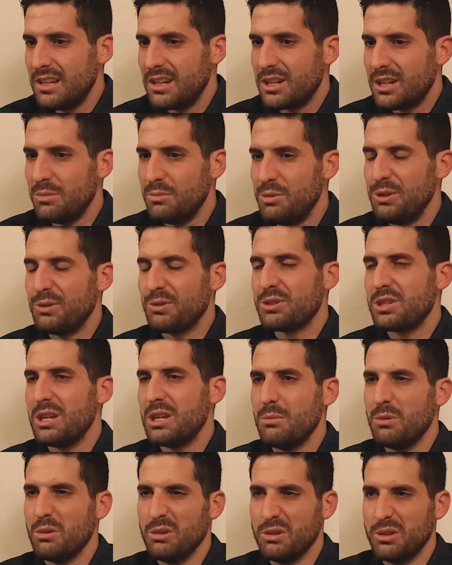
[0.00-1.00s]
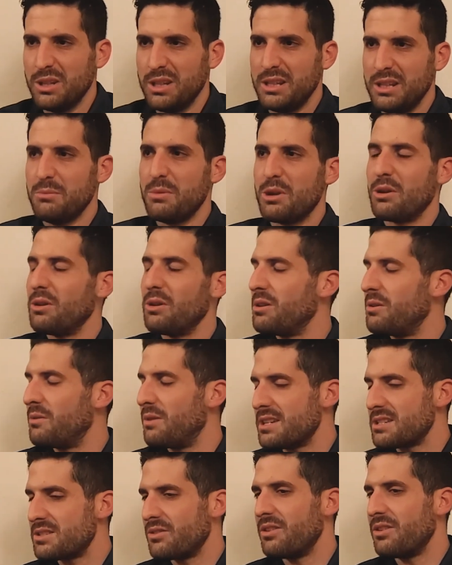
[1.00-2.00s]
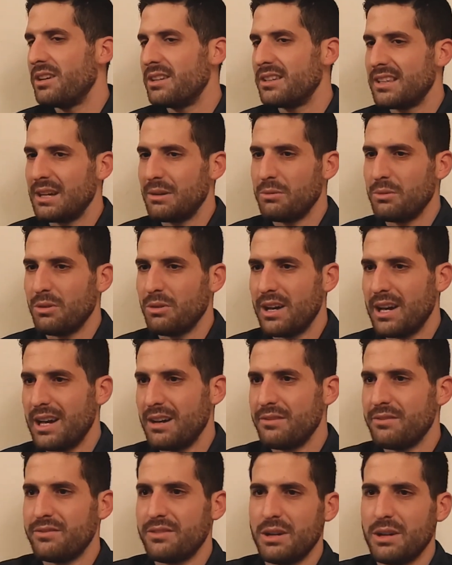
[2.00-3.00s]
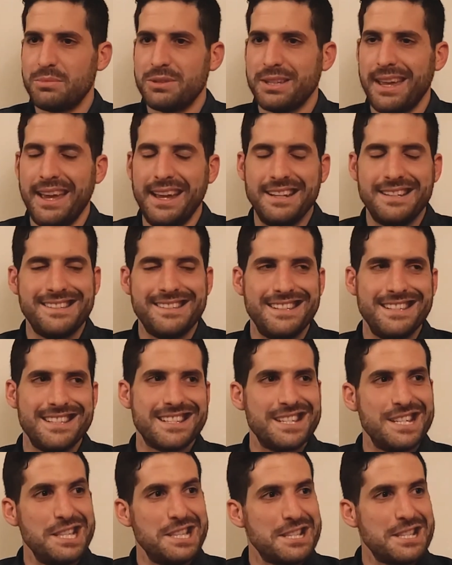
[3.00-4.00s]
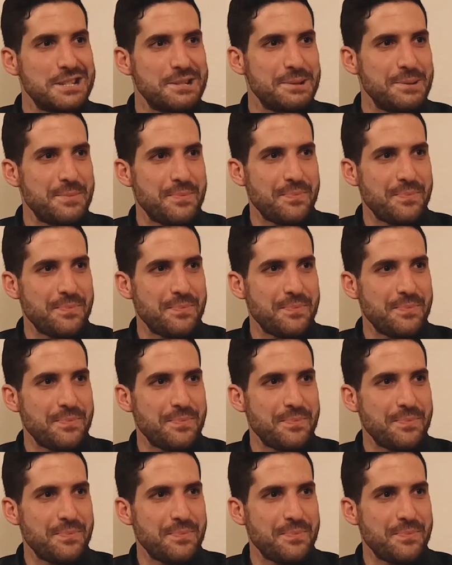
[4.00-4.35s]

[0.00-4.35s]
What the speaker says: communal table in the middle of the restaurant that will have up to 18 seats